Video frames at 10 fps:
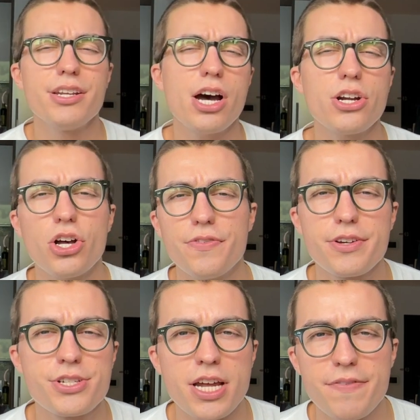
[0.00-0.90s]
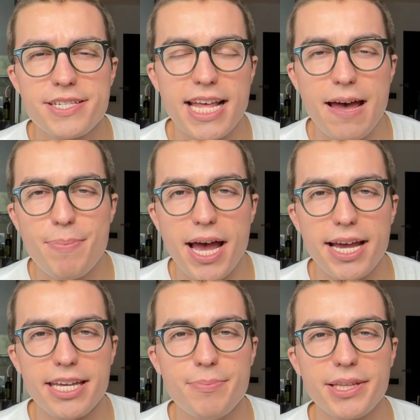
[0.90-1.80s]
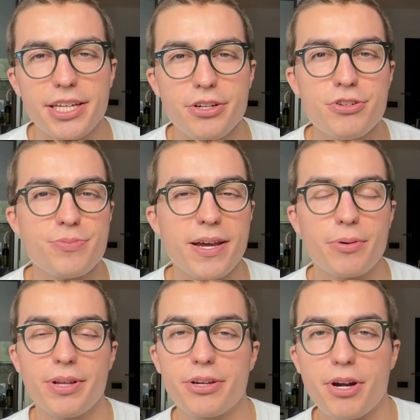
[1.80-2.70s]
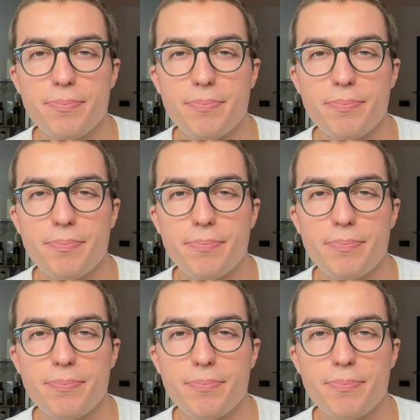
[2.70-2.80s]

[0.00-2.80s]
Not all of their stuff is that baggy, but they do just make really great